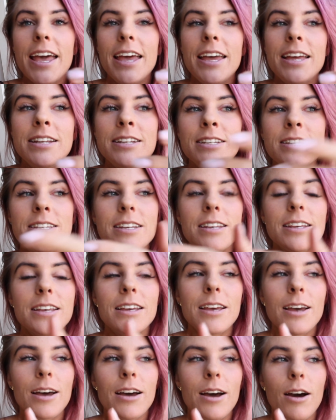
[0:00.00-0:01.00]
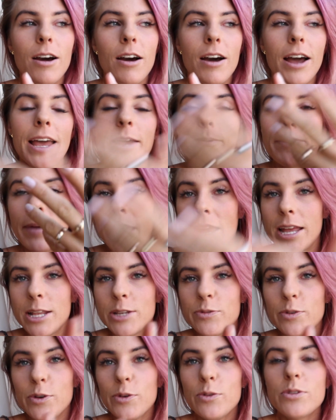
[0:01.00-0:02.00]
and I had my
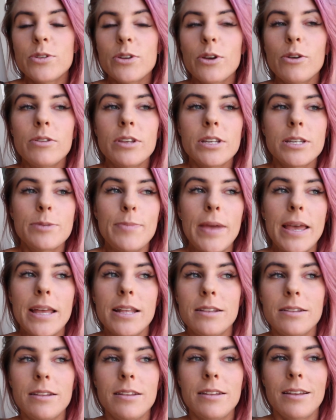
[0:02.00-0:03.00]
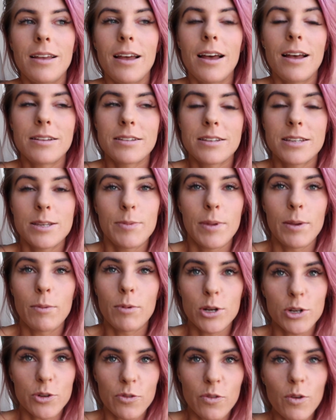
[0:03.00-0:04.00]
hands full, so this man asks me
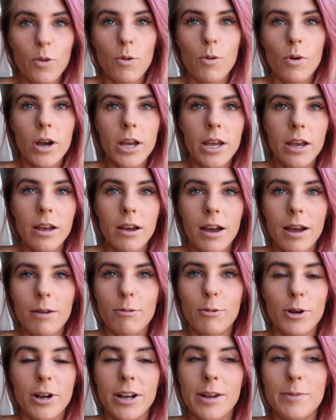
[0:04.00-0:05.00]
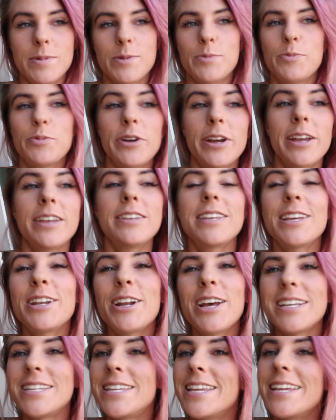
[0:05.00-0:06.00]
which floor I wanted him to press, and
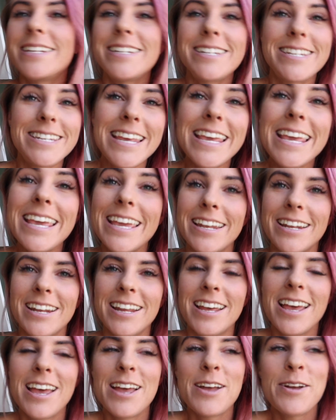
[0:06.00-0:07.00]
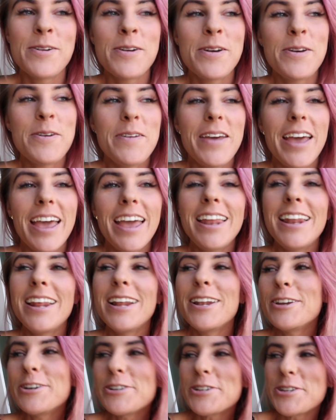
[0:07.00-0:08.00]
I said 10. And he
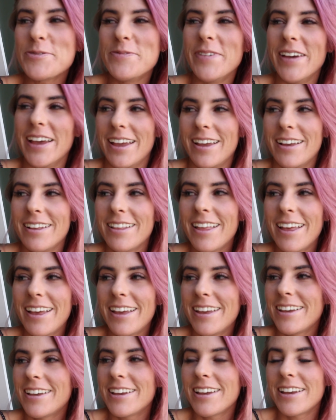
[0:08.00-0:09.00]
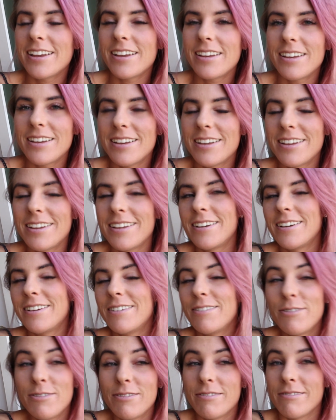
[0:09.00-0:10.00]
looked at me like,
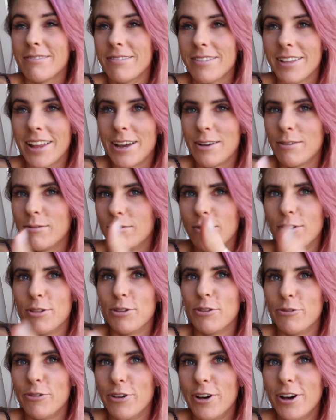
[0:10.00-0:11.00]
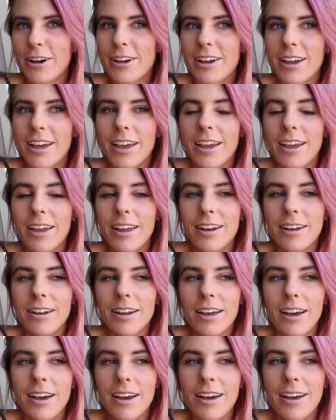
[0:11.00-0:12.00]
like, what the fuck? And
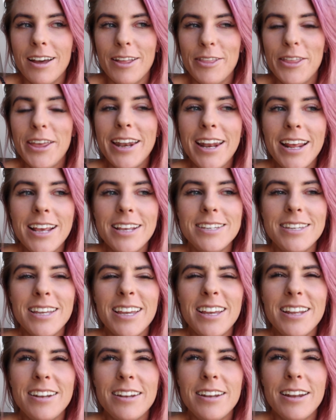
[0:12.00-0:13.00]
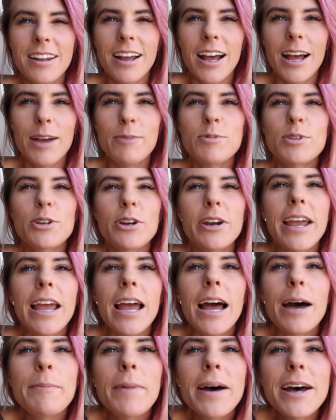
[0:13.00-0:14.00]
uh, then he said, I'm sorry,
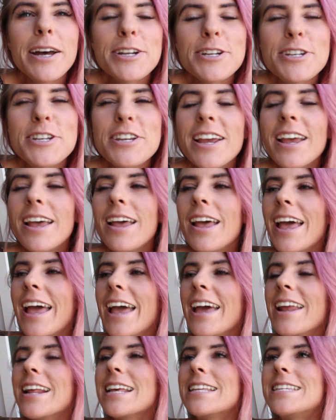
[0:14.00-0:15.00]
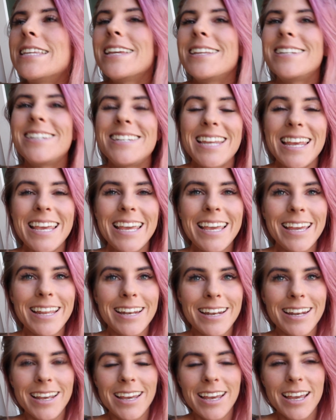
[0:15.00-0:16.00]
how much? And I said
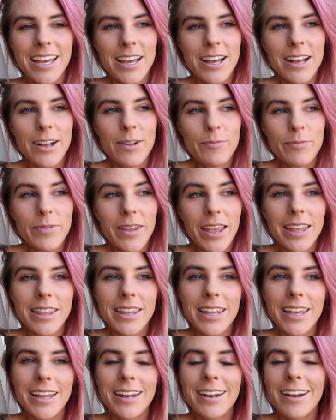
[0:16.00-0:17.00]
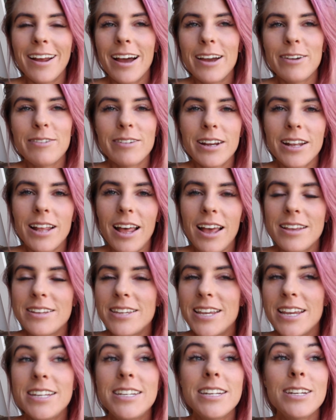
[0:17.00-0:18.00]
10. And then I
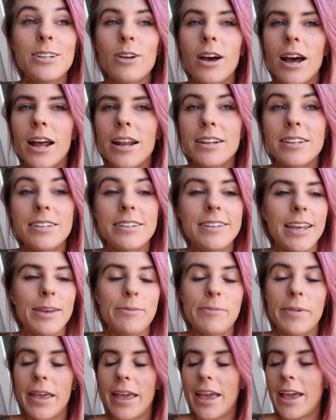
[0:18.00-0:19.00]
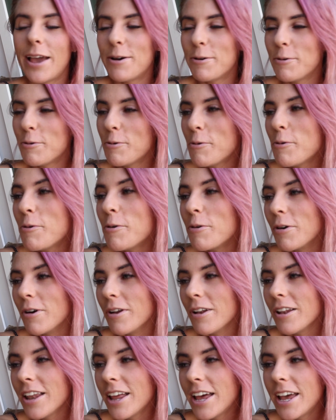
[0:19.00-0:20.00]
realized he did not understand me at
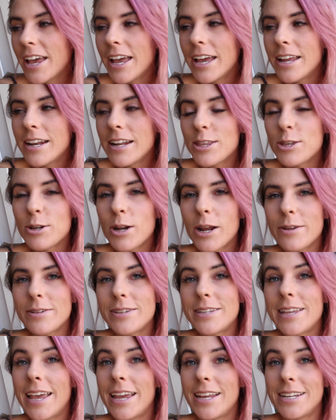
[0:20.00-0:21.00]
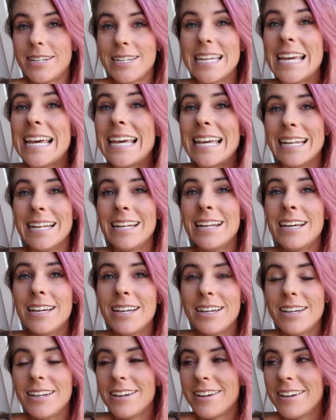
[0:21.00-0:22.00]
all, and he thought I was saying ten. Mm
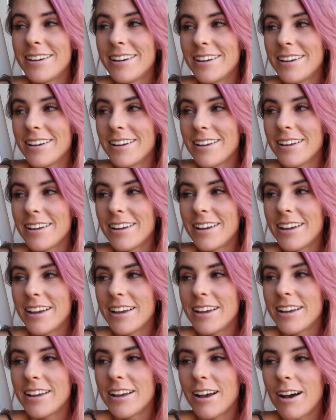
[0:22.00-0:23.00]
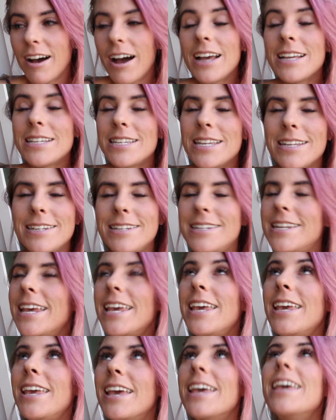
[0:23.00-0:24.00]
-hmm. I said
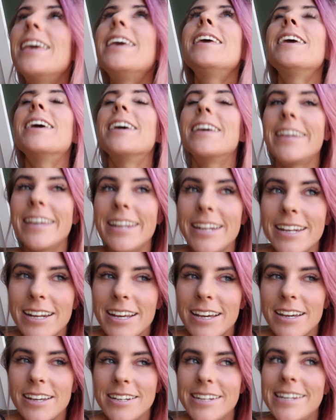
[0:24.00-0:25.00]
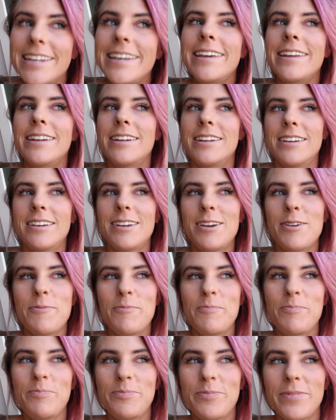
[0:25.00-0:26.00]
T-E-N, 10. Mm
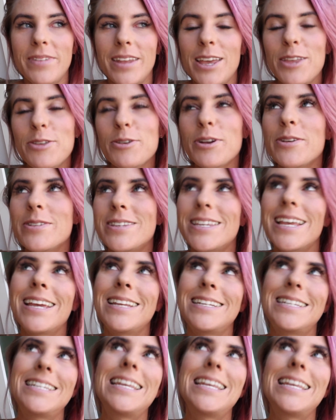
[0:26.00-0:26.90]
-hmm. He thought I was saying